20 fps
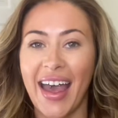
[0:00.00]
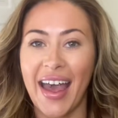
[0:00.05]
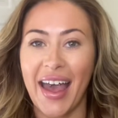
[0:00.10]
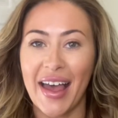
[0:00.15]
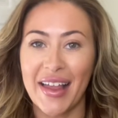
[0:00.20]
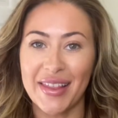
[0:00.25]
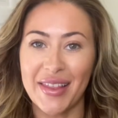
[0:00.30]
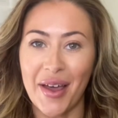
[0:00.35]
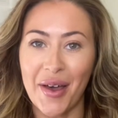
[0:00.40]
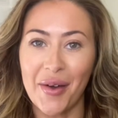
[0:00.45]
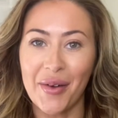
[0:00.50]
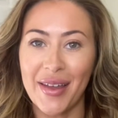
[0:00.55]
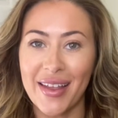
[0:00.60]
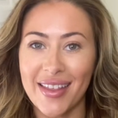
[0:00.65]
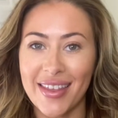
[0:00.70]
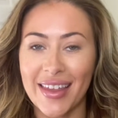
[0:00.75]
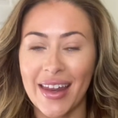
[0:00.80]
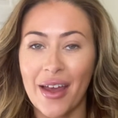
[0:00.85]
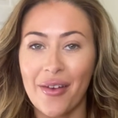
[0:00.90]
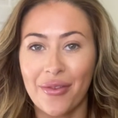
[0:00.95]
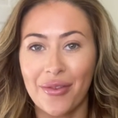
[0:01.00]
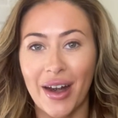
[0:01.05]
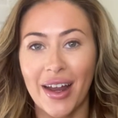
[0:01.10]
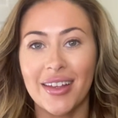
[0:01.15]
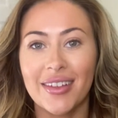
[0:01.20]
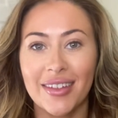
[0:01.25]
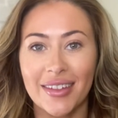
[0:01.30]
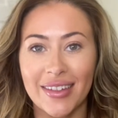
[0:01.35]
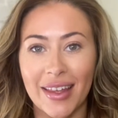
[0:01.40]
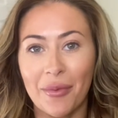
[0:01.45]
Hello internet
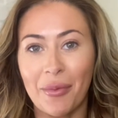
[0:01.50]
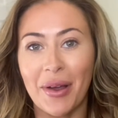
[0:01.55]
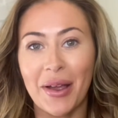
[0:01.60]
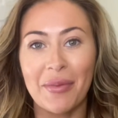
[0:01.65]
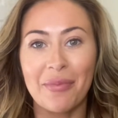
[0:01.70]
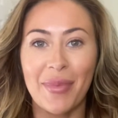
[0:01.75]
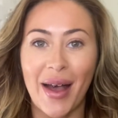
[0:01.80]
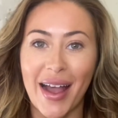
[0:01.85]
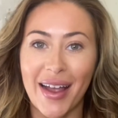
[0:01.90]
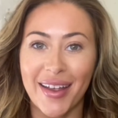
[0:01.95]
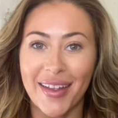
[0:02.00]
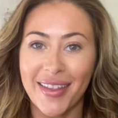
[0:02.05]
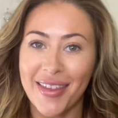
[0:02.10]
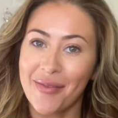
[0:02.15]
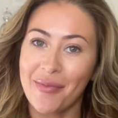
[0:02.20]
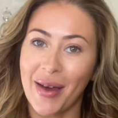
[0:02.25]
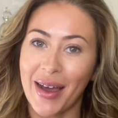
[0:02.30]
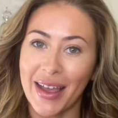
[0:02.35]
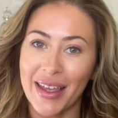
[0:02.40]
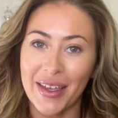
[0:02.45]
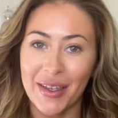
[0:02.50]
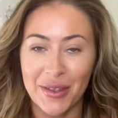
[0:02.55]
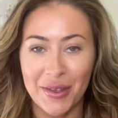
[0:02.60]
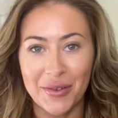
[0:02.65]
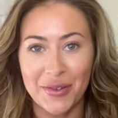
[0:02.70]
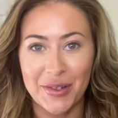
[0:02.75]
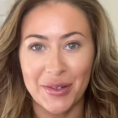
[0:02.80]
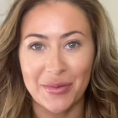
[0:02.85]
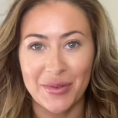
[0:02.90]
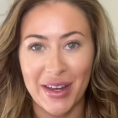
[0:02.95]
friends and welcome back to my
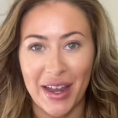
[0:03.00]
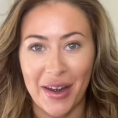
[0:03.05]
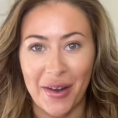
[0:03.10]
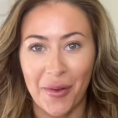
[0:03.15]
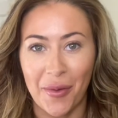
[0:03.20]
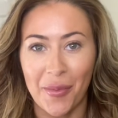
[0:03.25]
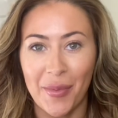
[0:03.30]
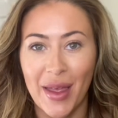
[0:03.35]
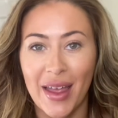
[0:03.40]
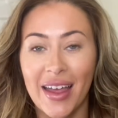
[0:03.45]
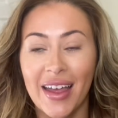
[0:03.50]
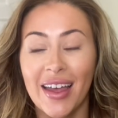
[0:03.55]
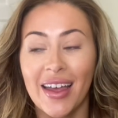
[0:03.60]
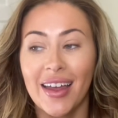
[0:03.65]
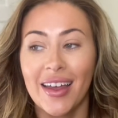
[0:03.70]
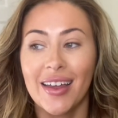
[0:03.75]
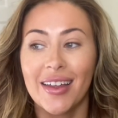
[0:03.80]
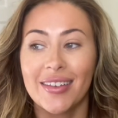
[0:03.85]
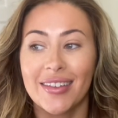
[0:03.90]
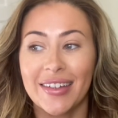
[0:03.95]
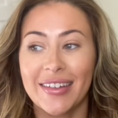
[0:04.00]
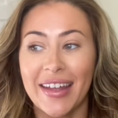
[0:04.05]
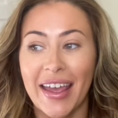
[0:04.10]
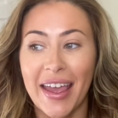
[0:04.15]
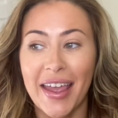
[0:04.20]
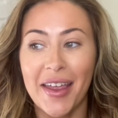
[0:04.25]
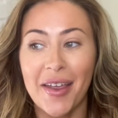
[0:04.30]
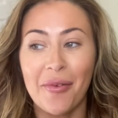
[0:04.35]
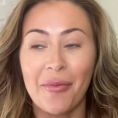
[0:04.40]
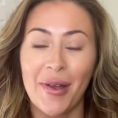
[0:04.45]
YouTube channel.
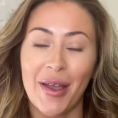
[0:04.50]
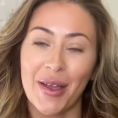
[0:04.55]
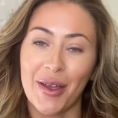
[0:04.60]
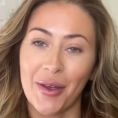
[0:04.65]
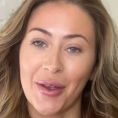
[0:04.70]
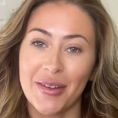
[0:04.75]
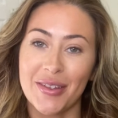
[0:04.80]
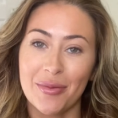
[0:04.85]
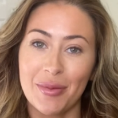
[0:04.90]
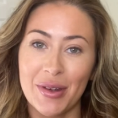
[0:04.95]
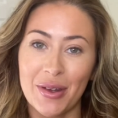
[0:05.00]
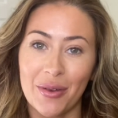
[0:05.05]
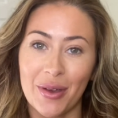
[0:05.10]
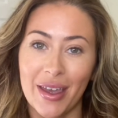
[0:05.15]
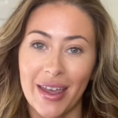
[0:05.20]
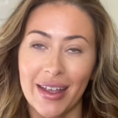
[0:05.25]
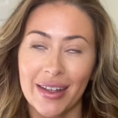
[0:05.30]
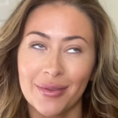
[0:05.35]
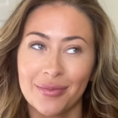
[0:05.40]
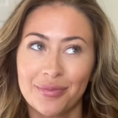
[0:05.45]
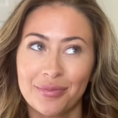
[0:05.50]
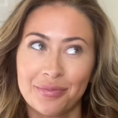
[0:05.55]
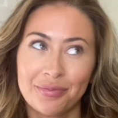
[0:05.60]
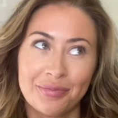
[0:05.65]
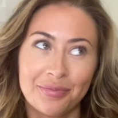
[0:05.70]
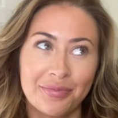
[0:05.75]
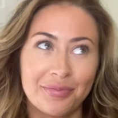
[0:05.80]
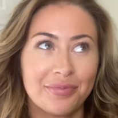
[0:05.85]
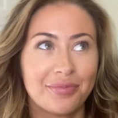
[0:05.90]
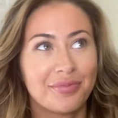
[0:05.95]
Today we are going to be doing
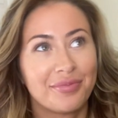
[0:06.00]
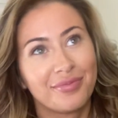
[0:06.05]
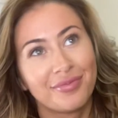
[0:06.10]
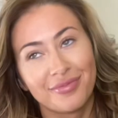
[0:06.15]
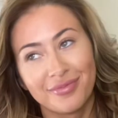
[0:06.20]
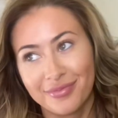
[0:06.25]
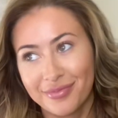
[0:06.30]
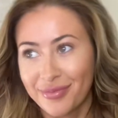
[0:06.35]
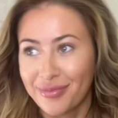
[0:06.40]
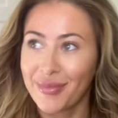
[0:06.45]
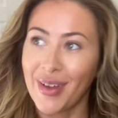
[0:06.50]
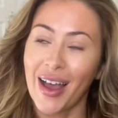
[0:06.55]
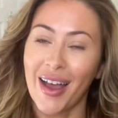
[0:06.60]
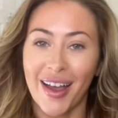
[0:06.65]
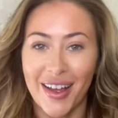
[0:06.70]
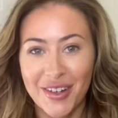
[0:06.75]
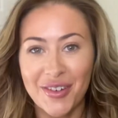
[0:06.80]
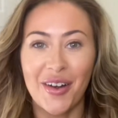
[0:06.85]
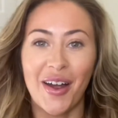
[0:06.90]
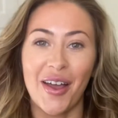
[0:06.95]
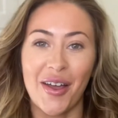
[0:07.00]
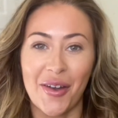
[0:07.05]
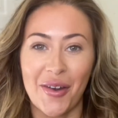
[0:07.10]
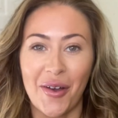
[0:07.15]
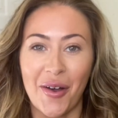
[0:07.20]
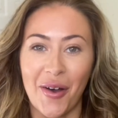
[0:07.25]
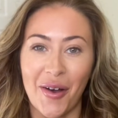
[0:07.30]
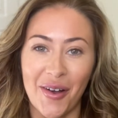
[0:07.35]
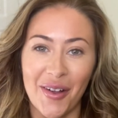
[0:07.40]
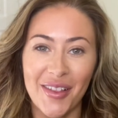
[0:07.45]
a try on
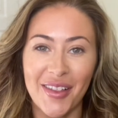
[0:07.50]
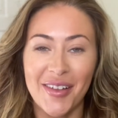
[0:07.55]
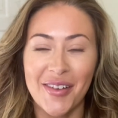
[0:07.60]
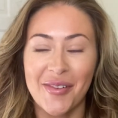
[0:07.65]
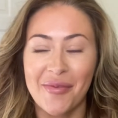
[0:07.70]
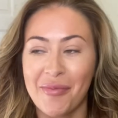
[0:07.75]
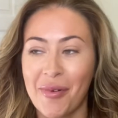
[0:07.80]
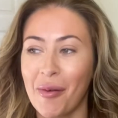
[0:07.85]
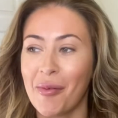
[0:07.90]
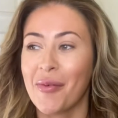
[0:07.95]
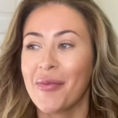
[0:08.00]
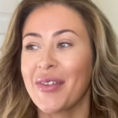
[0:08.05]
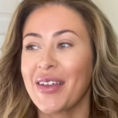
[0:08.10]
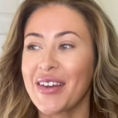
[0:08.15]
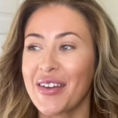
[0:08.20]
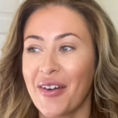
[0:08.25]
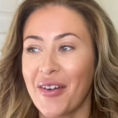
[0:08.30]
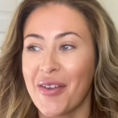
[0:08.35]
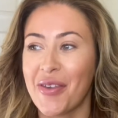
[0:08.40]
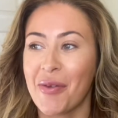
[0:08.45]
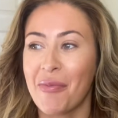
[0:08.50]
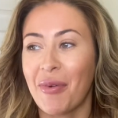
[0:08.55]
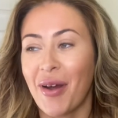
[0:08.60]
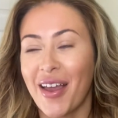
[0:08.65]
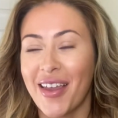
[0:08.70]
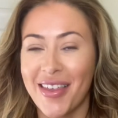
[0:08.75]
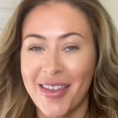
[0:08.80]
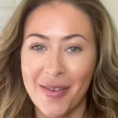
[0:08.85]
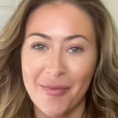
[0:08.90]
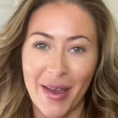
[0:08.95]
haul, probably not a
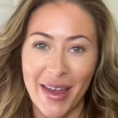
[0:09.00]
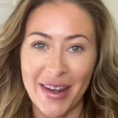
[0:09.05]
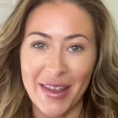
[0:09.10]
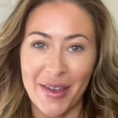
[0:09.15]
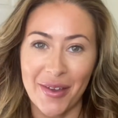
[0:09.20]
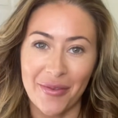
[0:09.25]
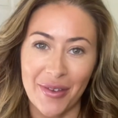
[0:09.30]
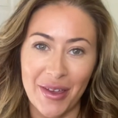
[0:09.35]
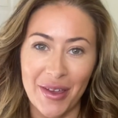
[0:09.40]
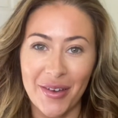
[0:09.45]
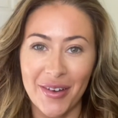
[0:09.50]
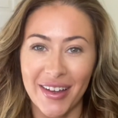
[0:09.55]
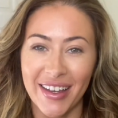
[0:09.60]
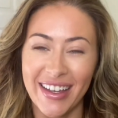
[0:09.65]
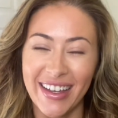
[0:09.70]
surprise to many of you.